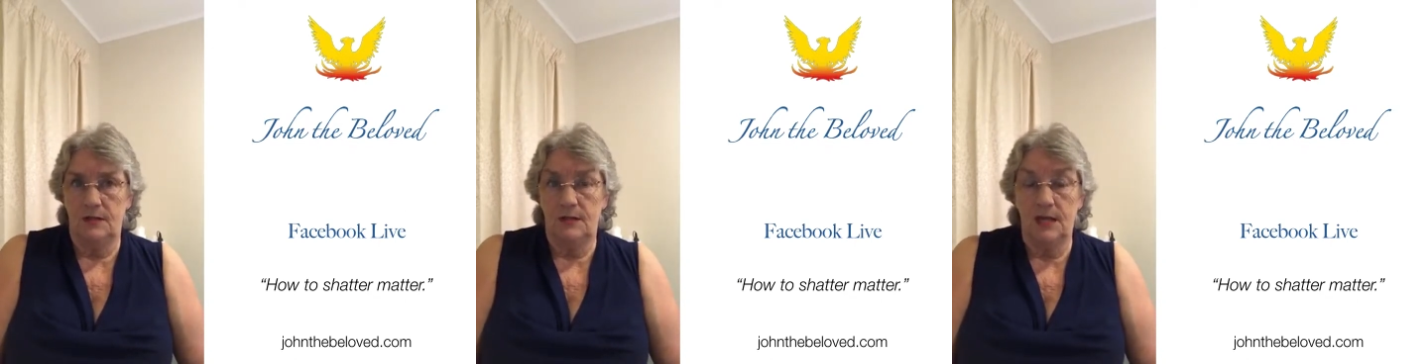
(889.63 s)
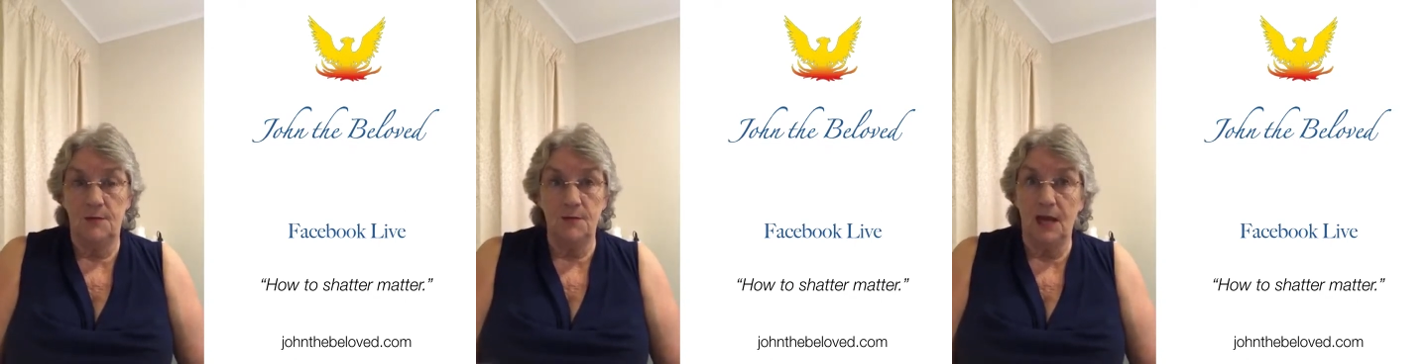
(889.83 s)

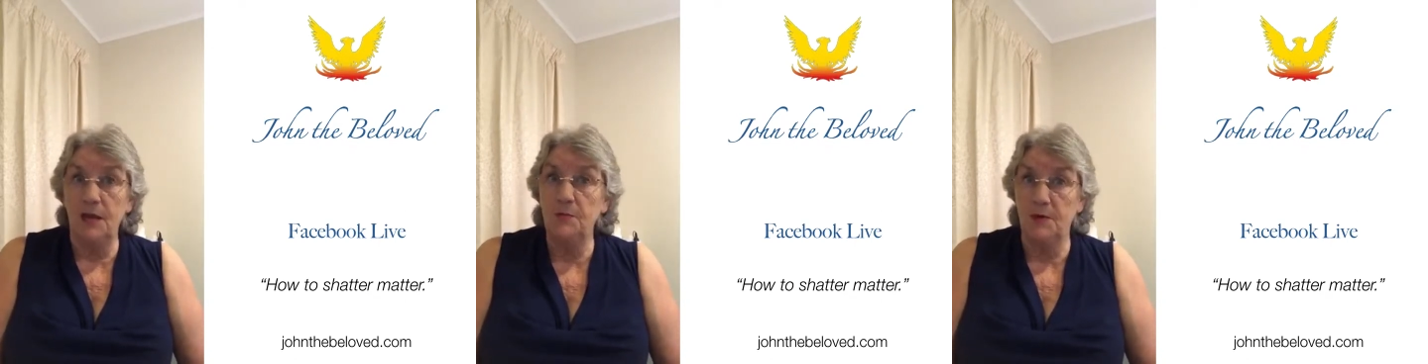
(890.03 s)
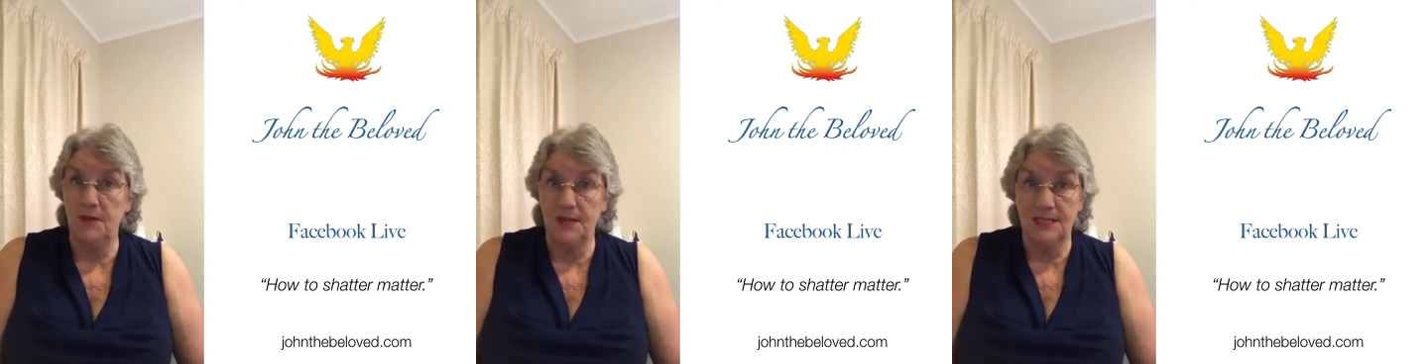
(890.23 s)
They may
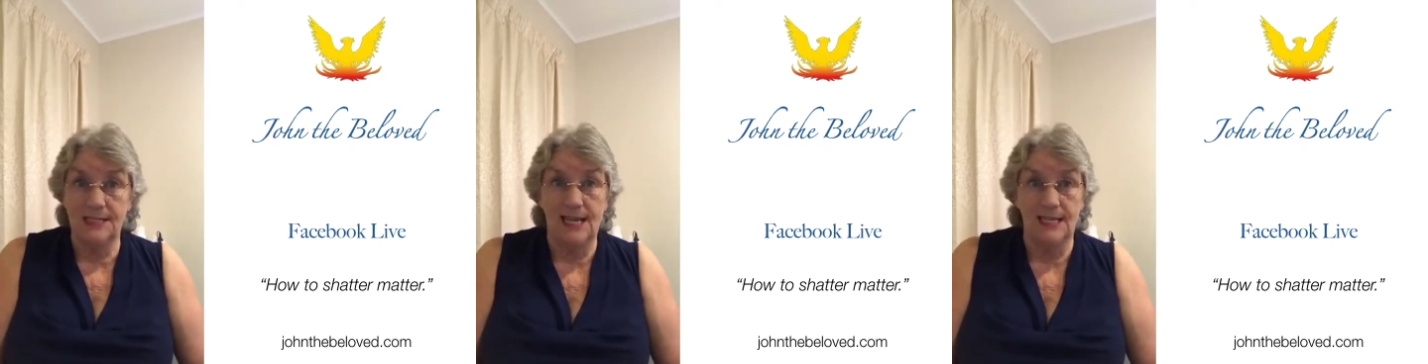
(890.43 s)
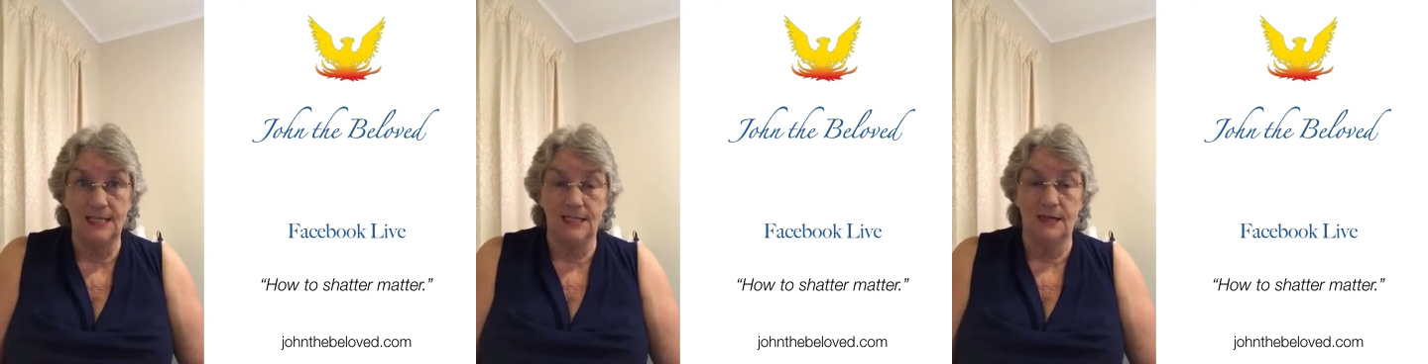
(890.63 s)
be the
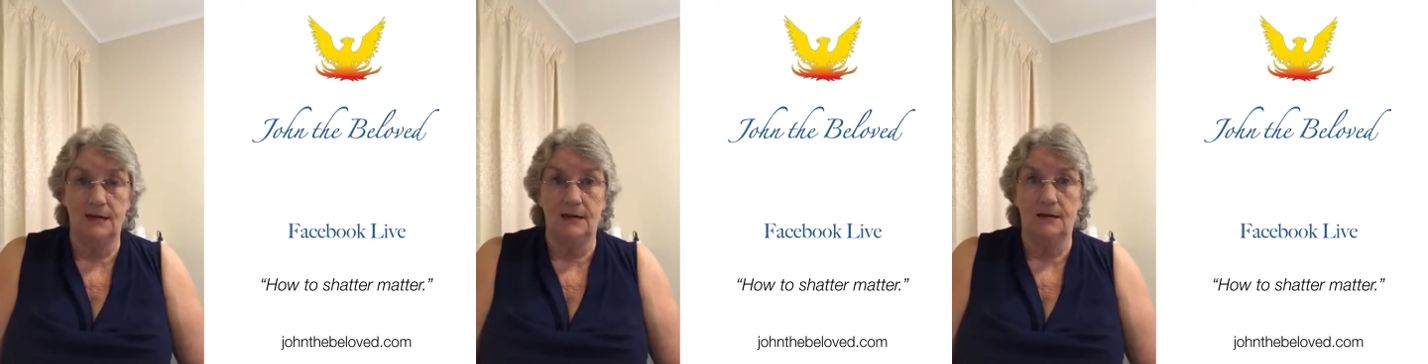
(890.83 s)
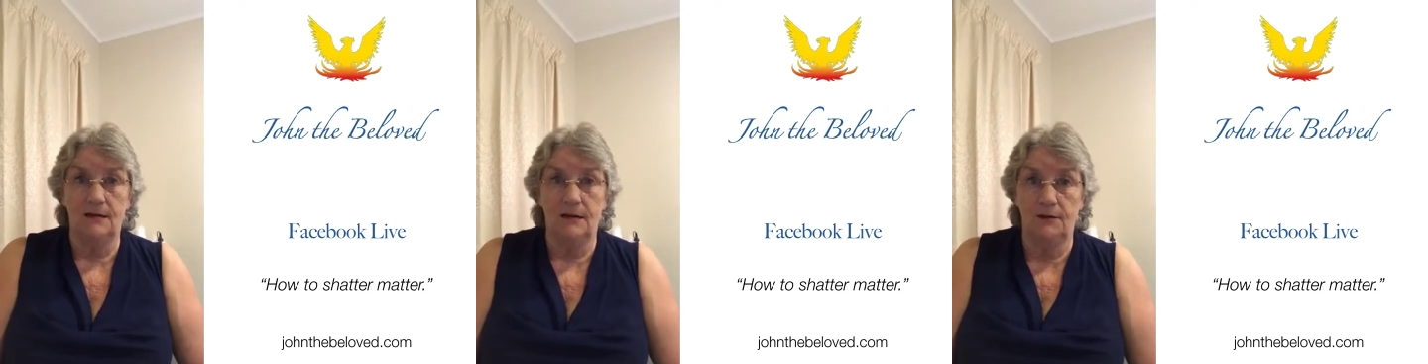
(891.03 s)

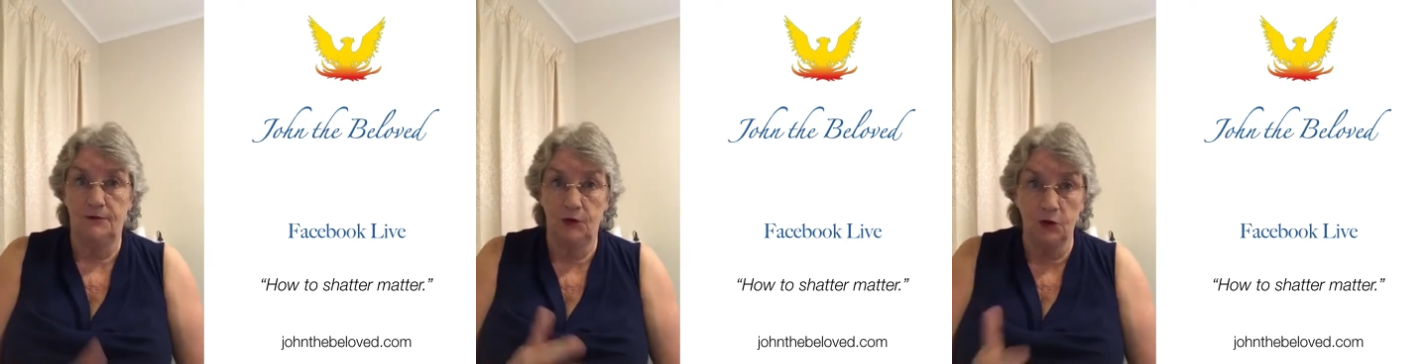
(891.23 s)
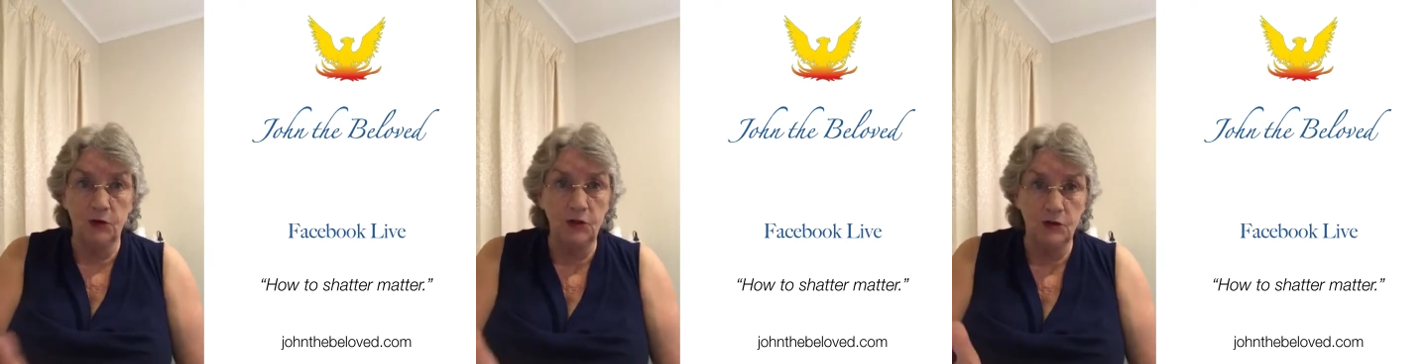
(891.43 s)
center of
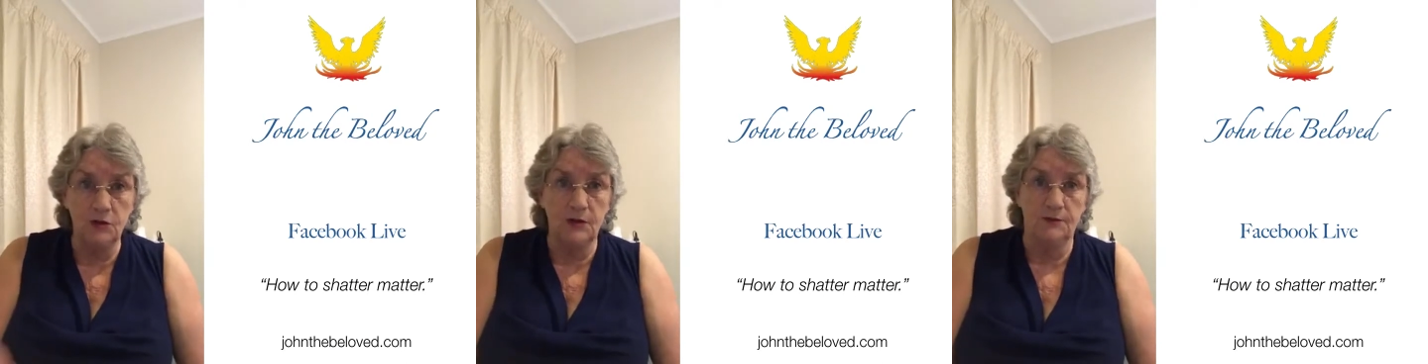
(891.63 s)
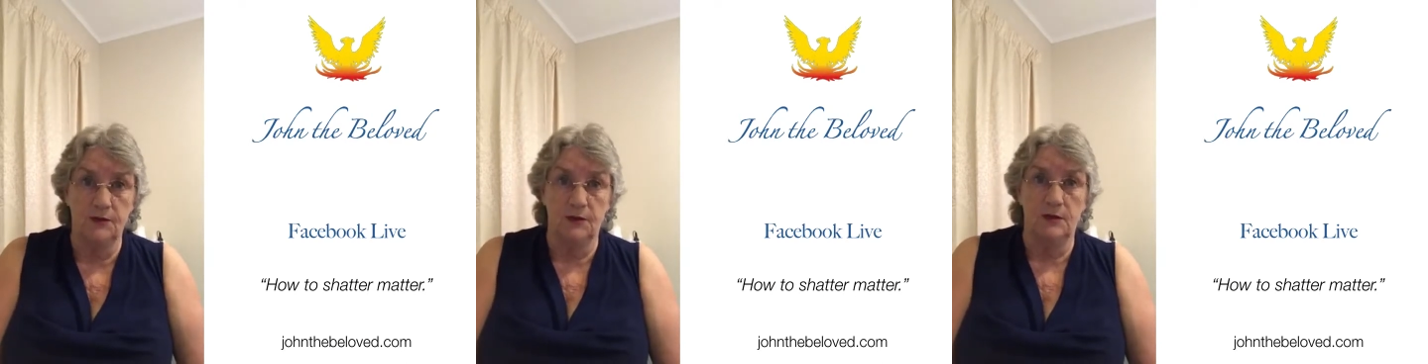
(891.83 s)
your
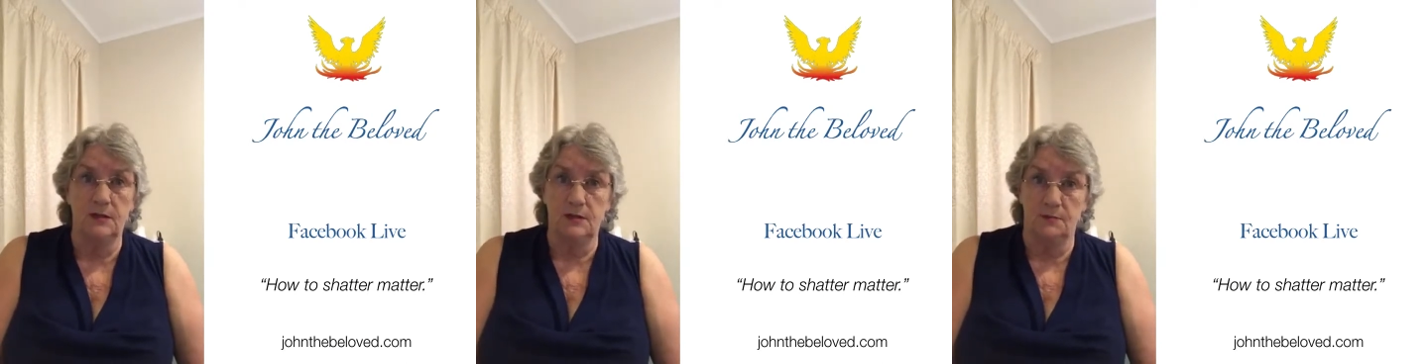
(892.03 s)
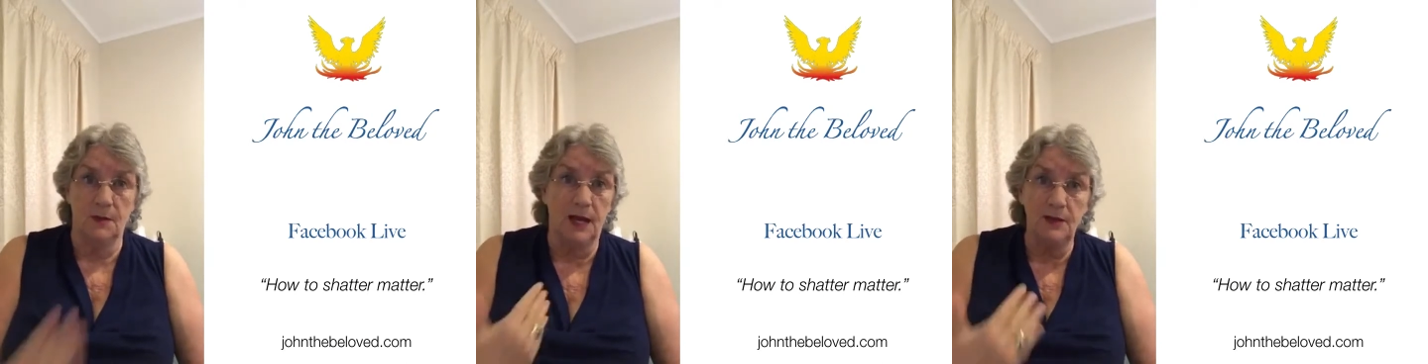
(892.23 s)

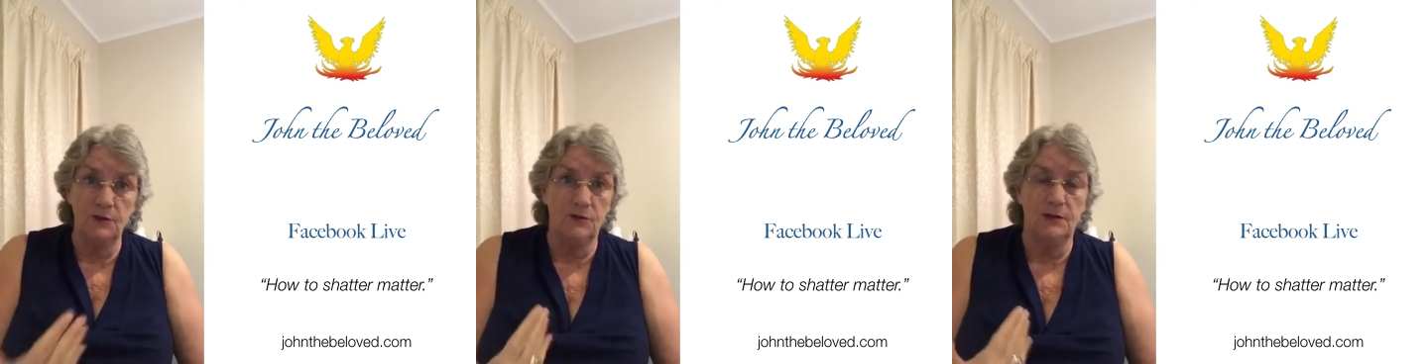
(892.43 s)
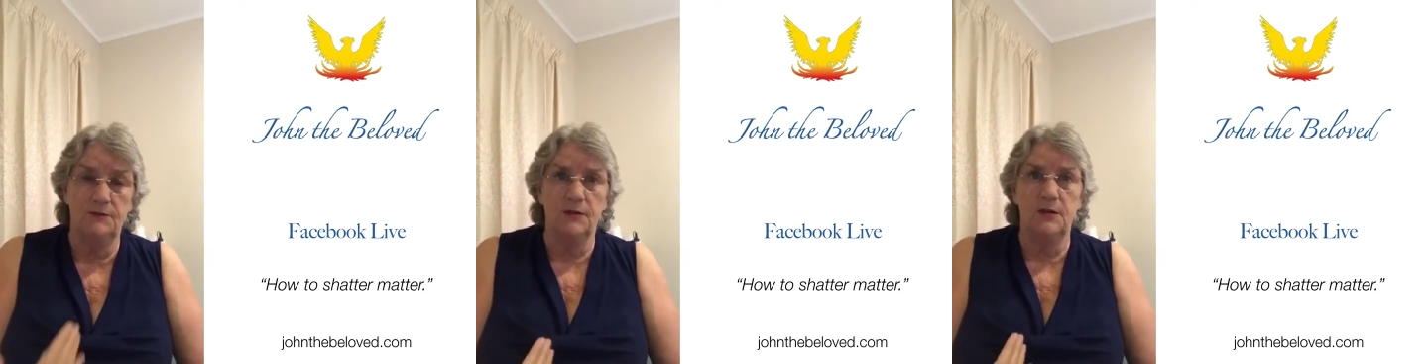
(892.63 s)
universe, my
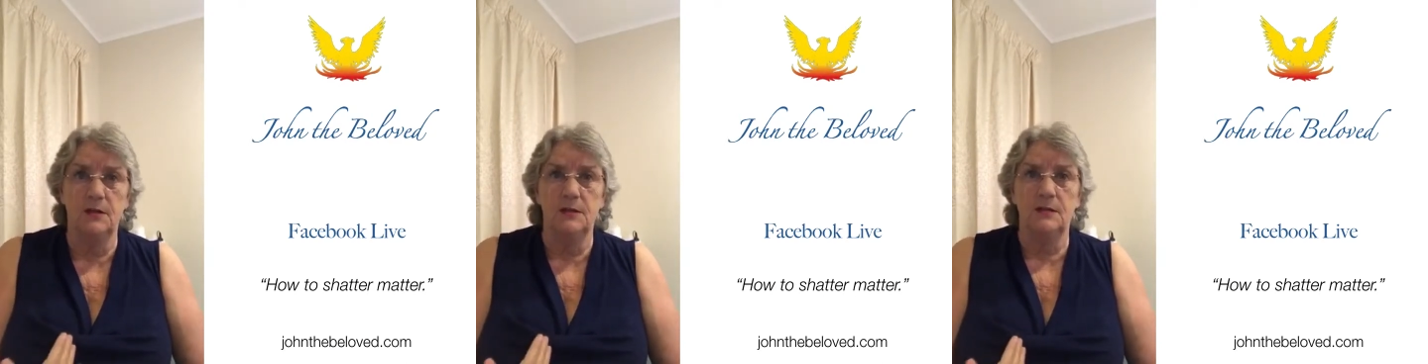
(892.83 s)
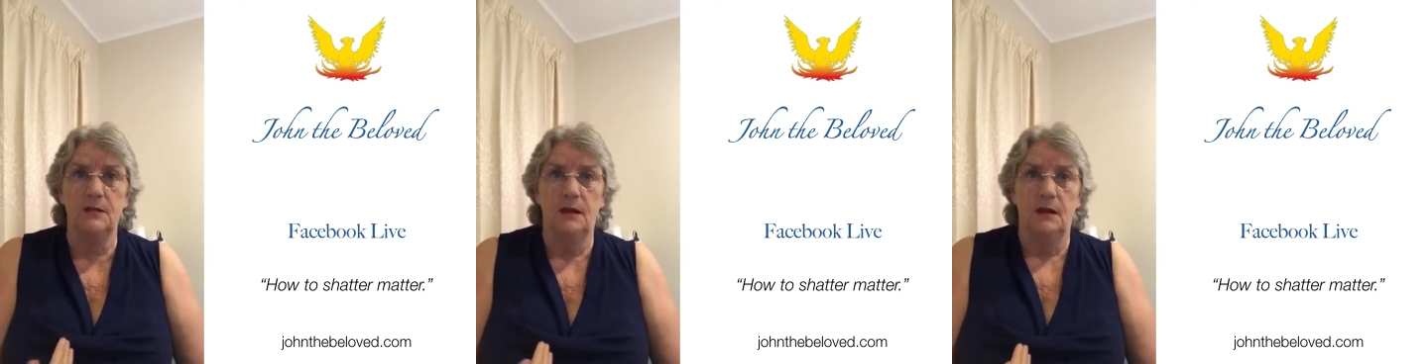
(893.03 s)

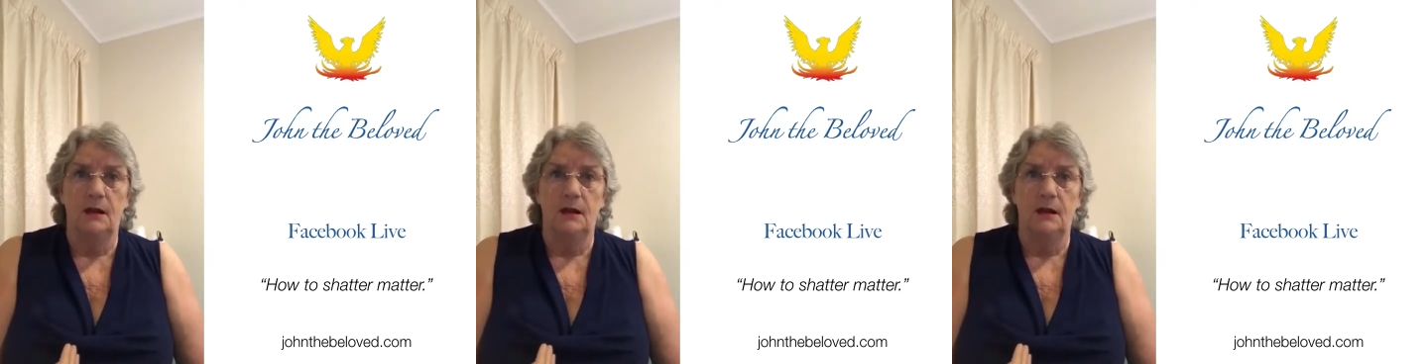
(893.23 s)
universe,